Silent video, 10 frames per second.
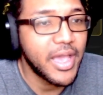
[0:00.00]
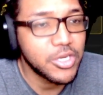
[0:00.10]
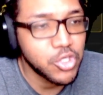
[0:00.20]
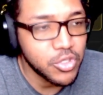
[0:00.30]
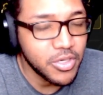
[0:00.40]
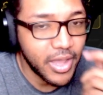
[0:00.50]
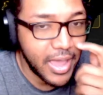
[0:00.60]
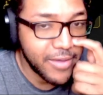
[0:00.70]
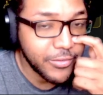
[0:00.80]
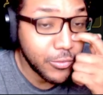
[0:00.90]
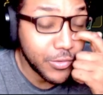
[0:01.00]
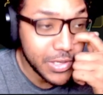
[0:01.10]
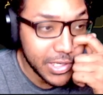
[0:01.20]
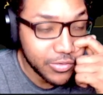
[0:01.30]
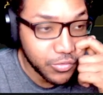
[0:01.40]
extra every
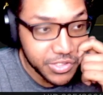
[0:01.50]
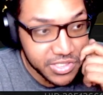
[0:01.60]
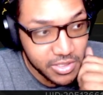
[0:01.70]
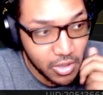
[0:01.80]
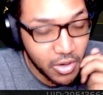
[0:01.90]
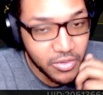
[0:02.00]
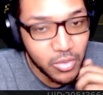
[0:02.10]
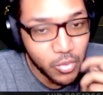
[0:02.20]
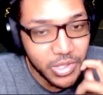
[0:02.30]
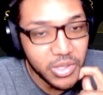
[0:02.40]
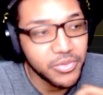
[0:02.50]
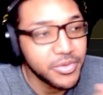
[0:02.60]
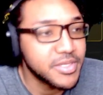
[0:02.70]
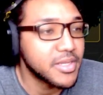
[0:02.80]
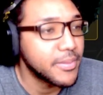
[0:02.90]
week, and it resets on the weekly
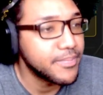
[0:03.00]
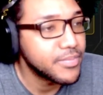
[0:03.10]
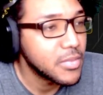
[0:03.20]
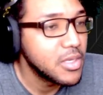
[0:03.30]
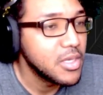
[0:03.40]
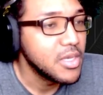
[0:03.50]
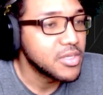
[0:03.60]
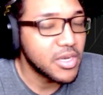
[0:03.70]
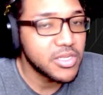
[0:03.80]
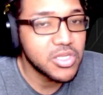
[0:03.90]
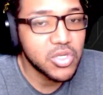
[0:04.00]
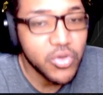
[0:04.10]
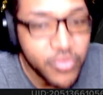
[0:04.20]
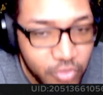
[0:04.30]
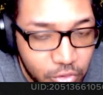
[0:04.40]
reset. So that's
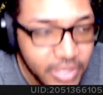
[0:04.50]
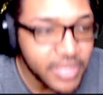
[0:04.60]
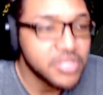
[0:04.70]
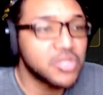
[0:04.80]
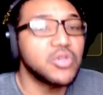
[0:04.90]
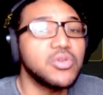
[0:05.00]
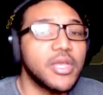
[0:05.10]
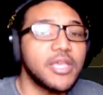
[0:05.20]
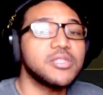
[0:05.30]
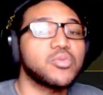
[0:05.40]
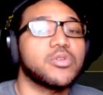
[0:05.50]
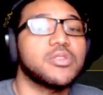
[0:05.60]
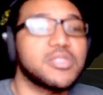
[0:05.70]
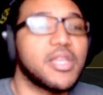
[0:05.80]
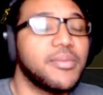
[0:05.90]
240. That's 2 days worth
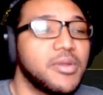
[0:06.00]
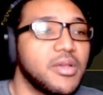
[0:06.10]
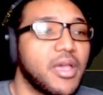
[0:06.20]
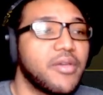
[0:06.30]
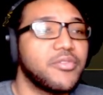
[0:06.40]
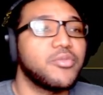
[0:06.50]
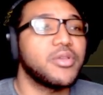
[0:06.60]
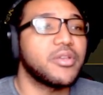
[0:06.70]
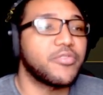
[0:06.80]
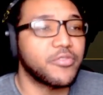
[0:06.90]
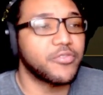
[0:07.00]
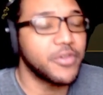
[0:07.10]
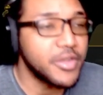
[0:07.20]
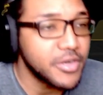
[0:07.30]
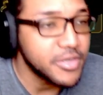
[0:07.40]
of stamina every week for
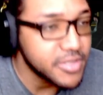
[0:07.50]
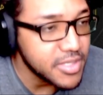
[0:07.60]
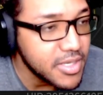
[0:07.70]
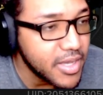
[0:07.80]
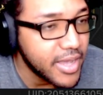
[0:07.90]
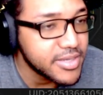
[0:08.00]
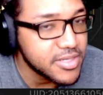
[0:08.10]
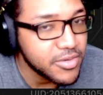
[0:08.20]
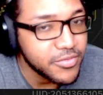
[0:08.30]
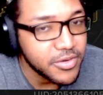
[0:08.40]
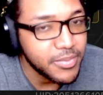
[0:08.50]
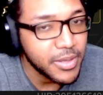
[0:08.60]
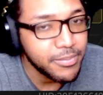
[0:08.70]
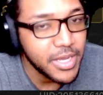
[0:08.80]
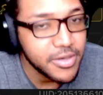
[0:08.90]
free currency and silver,
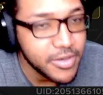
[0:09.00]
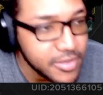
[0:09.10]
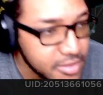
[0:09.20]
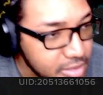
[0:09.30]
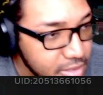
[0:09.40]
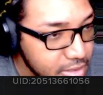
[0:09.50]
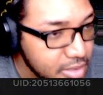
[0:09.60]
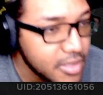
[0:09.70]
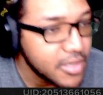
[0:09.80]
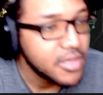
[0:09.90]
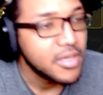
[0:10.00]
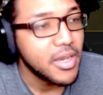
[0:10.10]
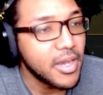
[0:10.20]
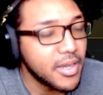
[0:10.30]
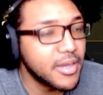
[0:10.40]
like paid currency.
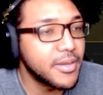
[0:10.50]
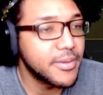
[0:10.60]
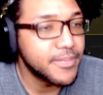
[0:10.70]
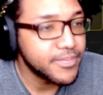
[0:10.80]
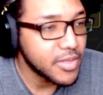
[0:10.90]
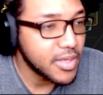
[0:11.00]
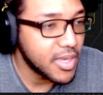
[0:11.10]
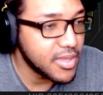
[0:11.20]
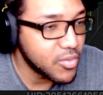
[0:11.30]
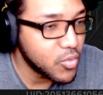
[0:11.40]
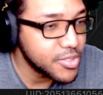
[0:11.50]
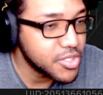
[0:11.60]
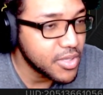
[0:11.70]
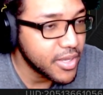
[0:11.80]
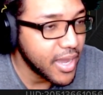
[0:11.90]
And then once
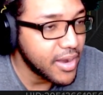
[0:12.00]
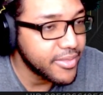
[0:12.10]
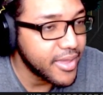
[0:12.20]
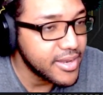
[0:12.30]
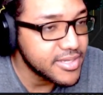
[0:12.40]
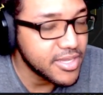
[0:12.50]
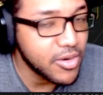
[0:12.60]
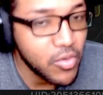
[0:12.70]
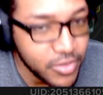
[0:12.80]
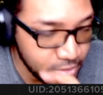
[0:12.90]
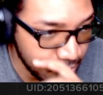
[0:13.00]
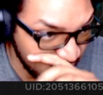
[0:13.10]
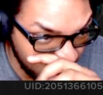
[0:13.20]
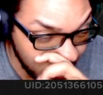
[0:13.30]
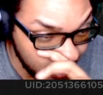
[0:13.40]
you're like out of that, let's say you only are doing
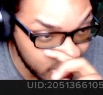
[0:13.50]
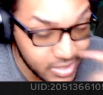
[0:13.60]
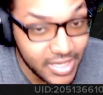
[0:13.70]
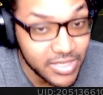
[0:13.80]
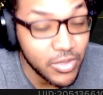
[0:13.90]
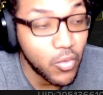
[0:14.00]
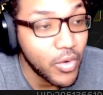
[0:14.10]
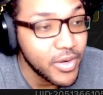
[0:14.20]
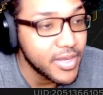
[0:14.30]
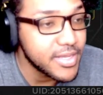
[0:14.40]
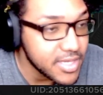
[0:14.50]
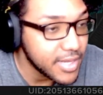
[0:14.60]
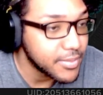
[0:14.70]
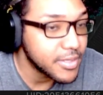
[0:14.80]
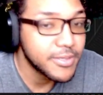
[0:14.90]
the free currency, that's only 1 day of
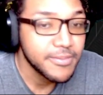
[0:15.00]
stamina.